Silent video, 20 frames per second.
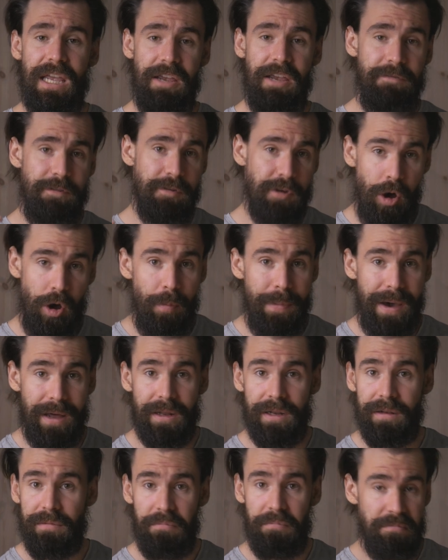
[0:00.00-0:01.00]
If you know
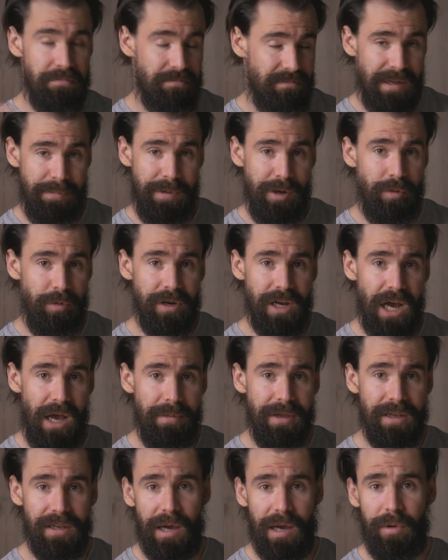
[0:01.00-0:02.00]
about it, let me know in the
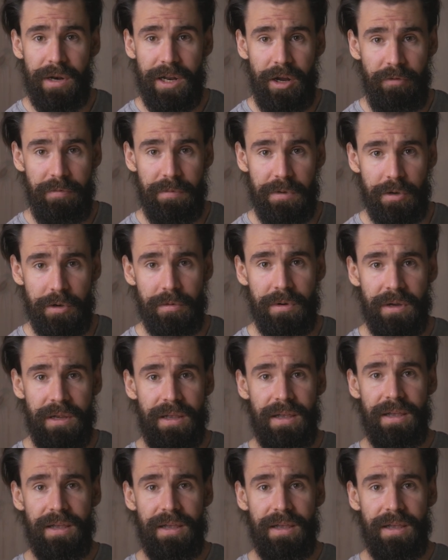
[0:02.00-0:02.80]
comments. I want to hear from you.